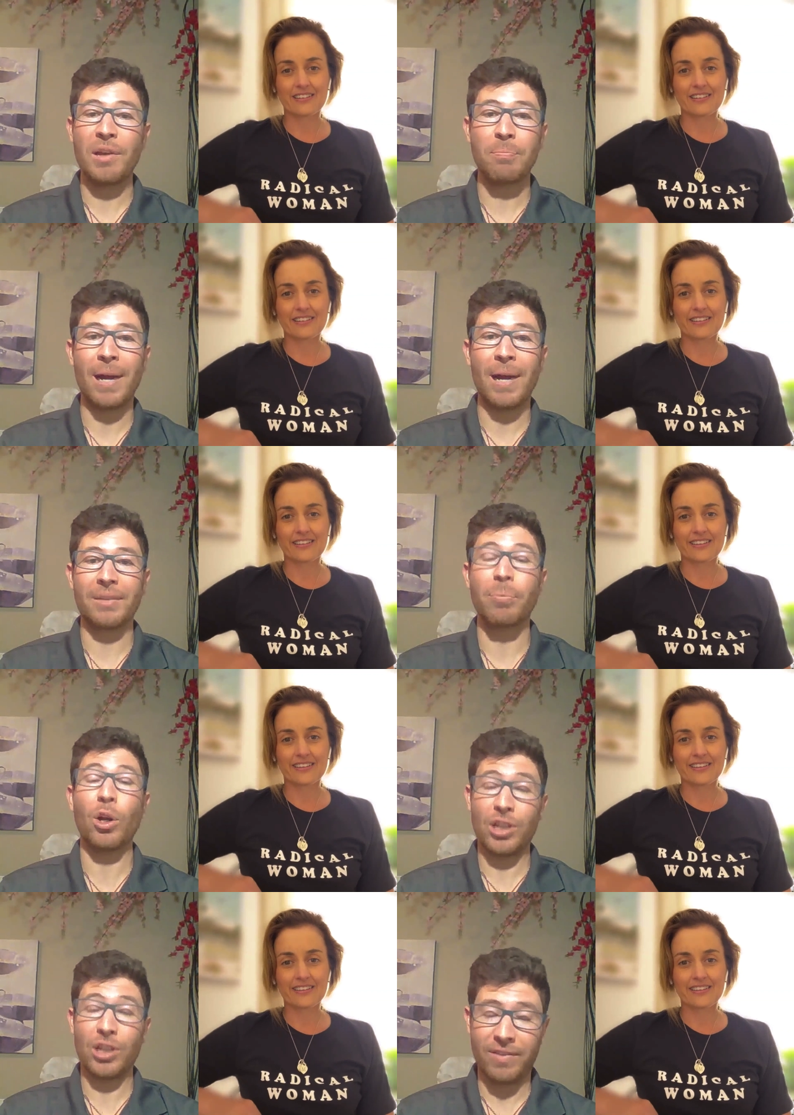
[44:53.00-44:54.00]
Speaker 1: of
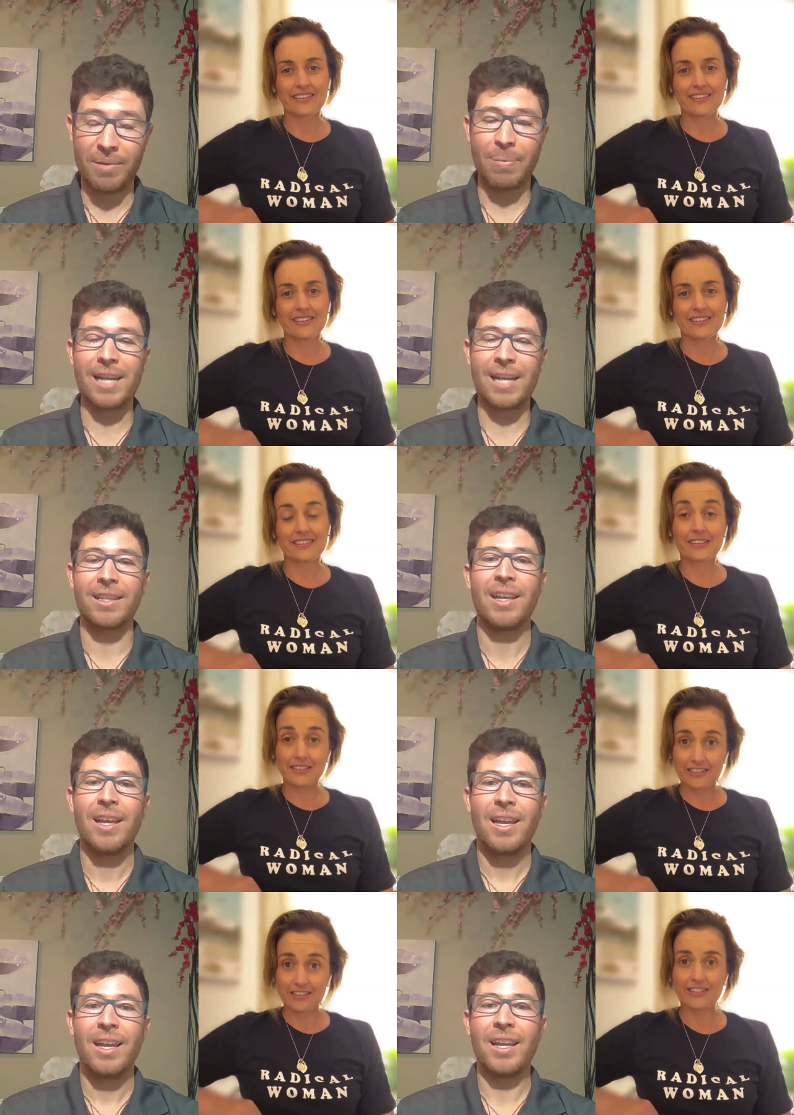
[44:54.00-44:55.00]
impact, positive impact
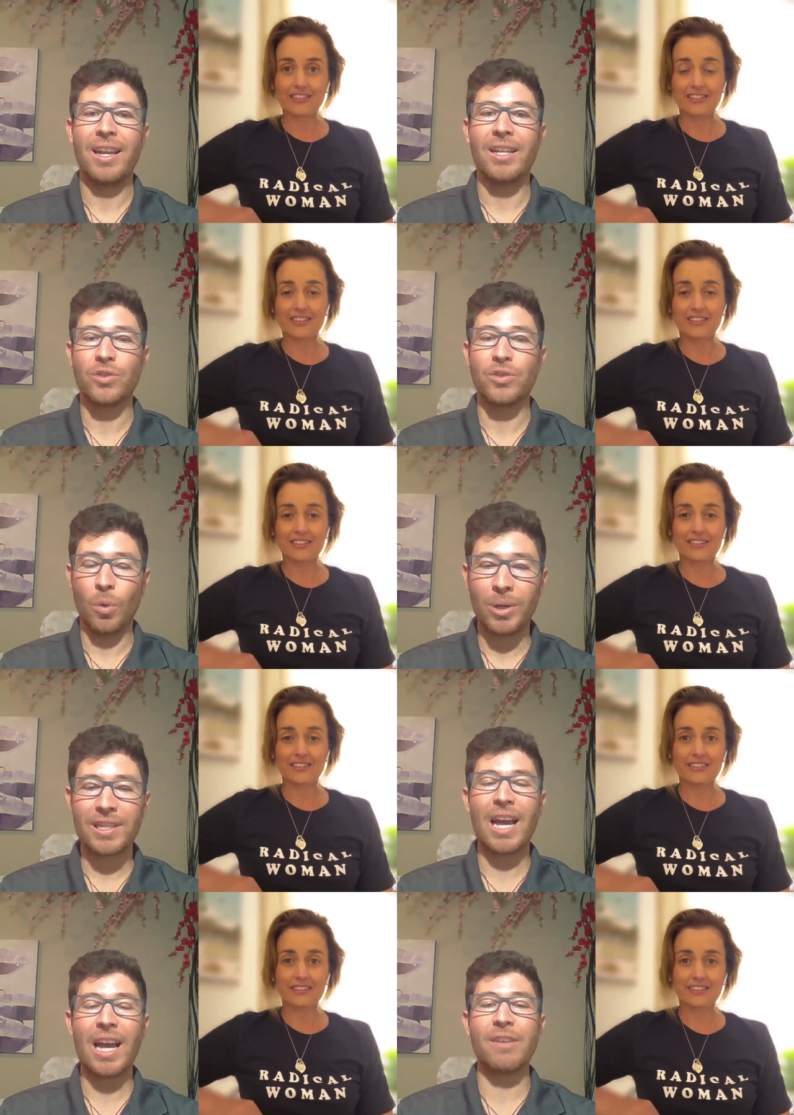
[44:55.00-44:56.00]
in uh, in
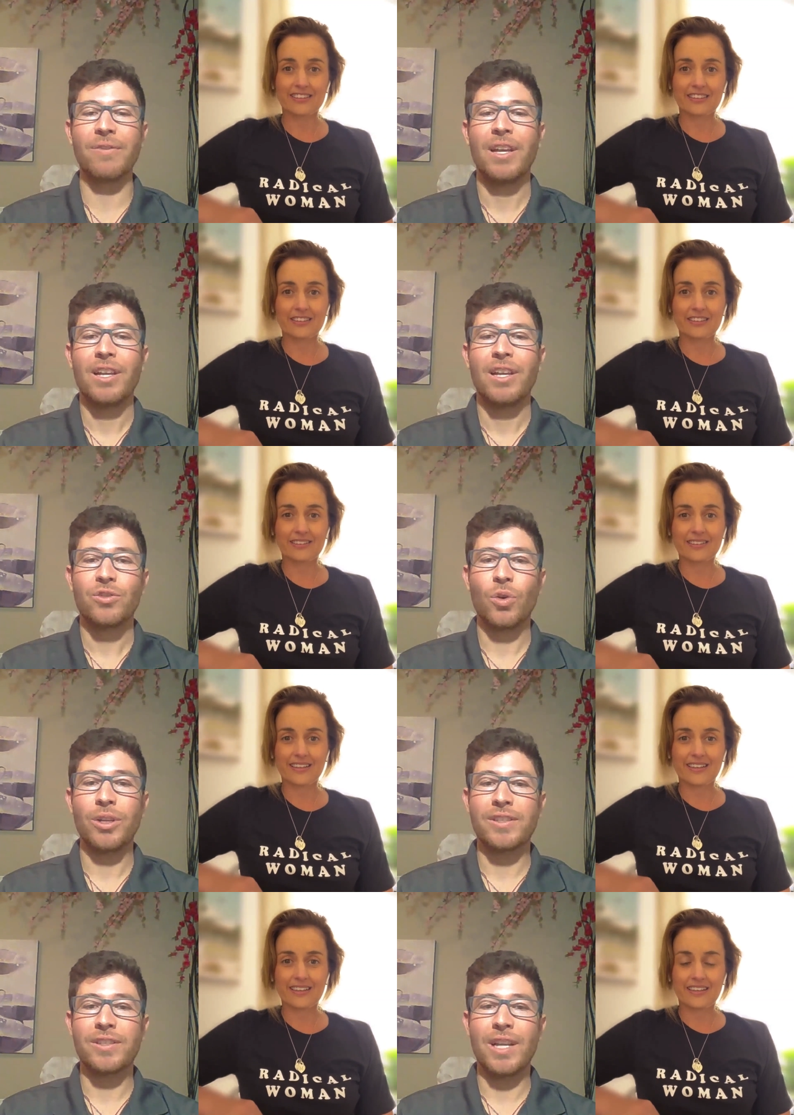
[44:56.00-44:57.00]
someone's life.
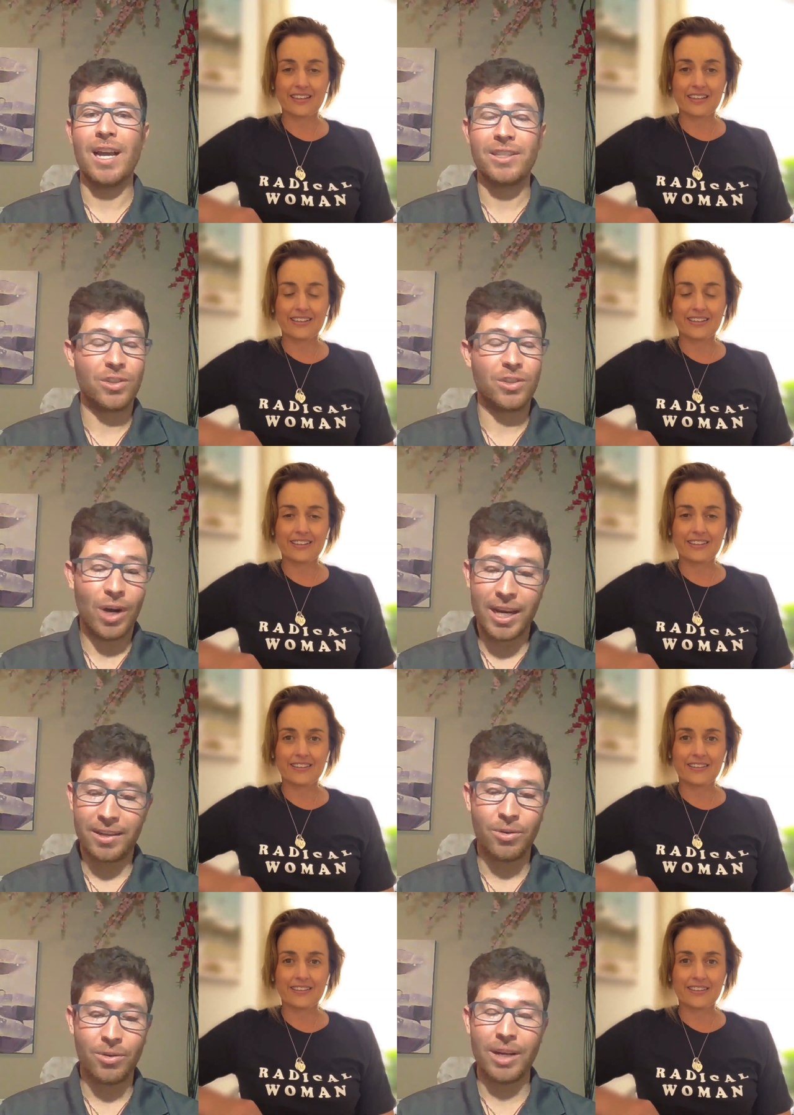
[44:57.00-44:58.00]
So it's uh, it's
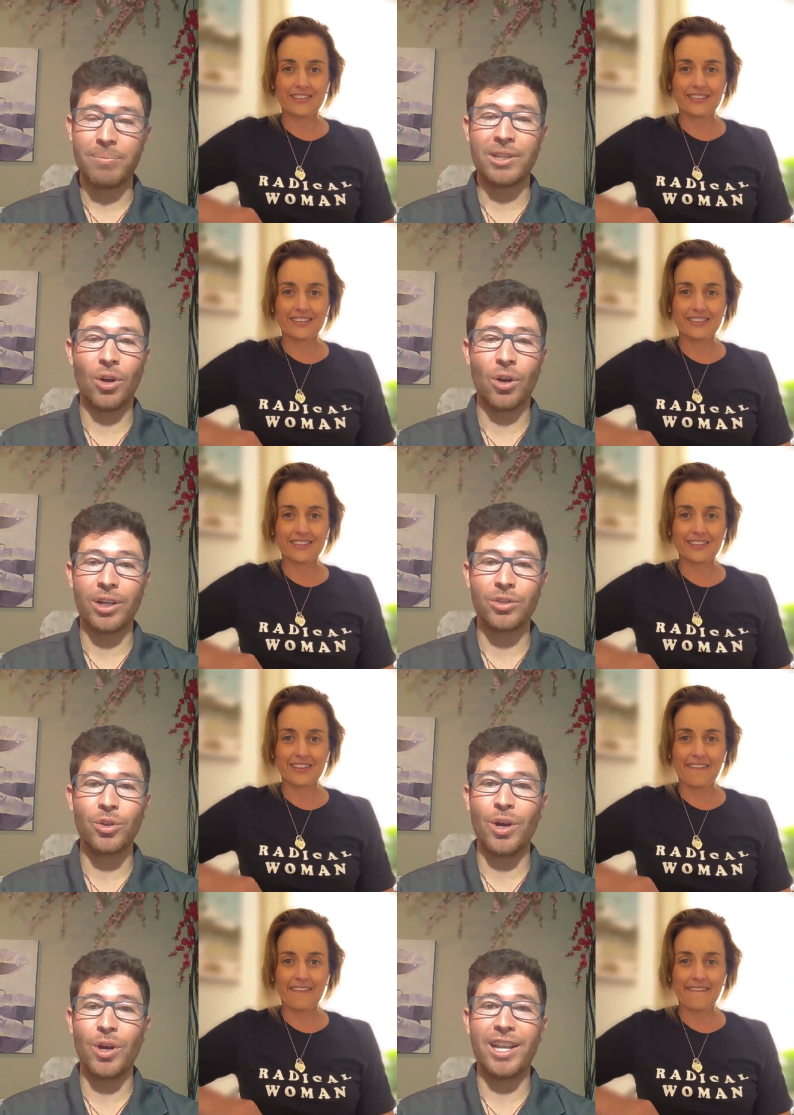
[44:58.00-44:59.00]
great, great being talking
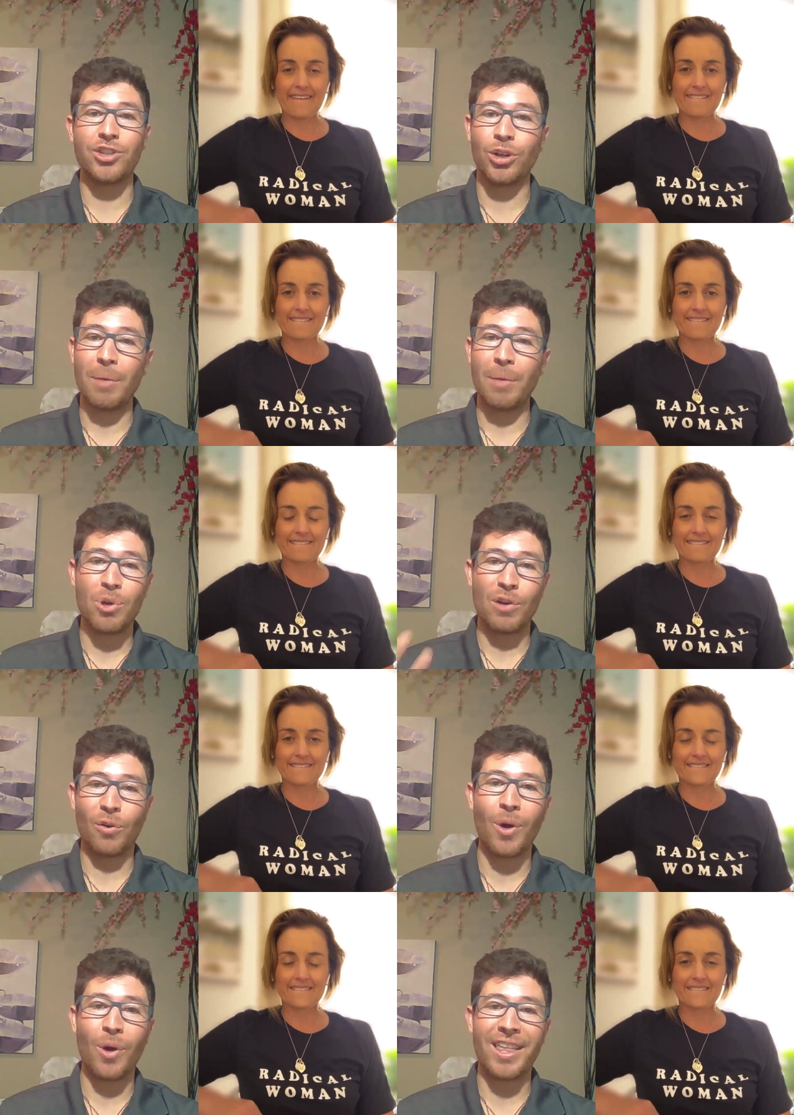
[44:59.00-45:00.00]
to you and enjoy that
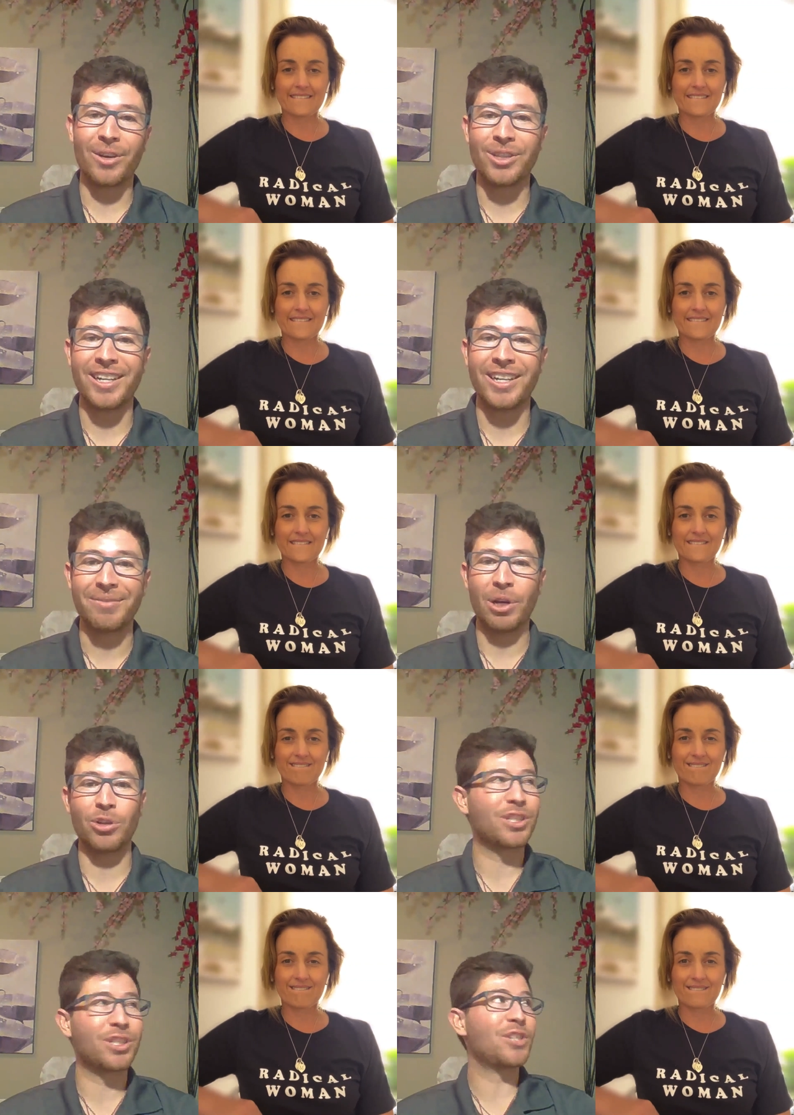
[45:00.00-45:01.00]
beautiful weather out there
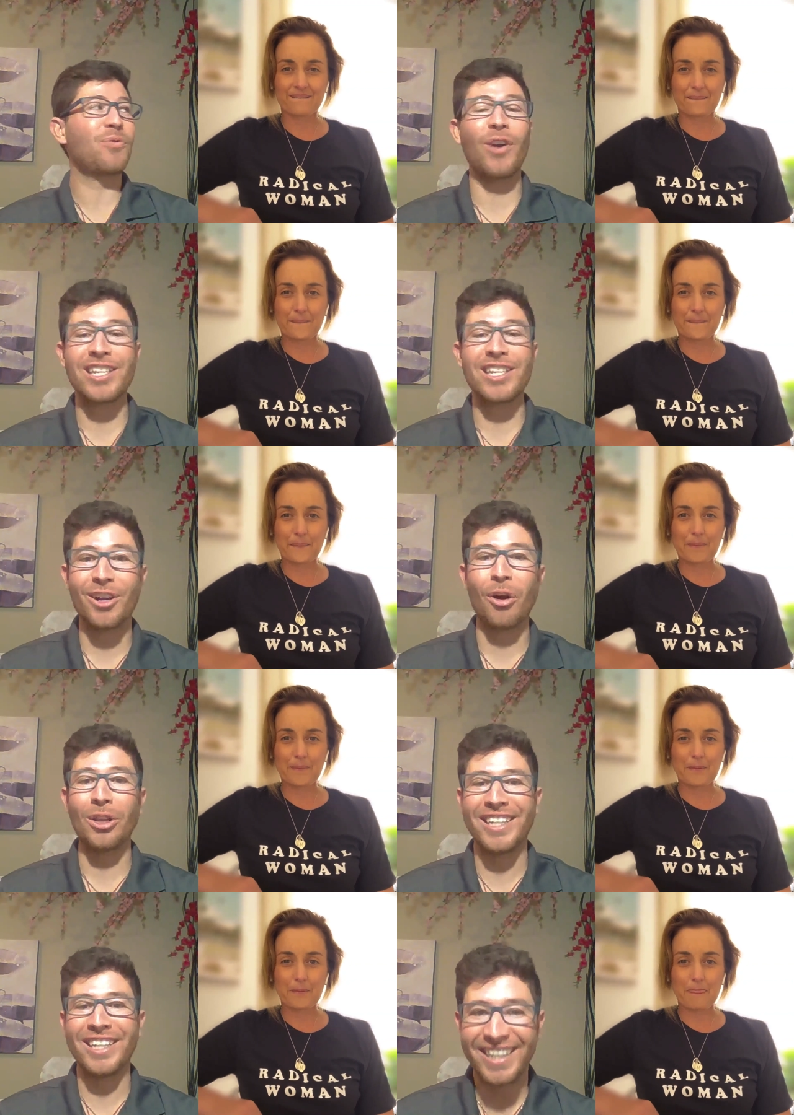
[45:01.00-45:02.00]
because it's, it's freezing
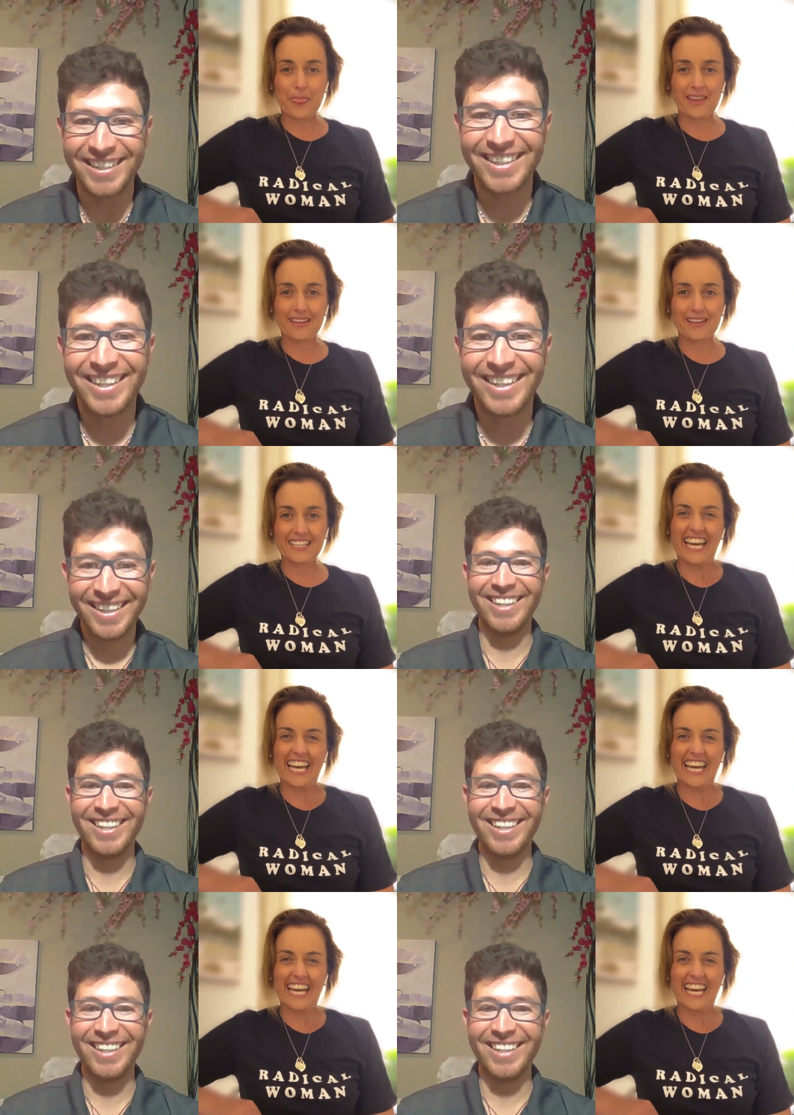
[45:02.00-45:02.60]
cold in here.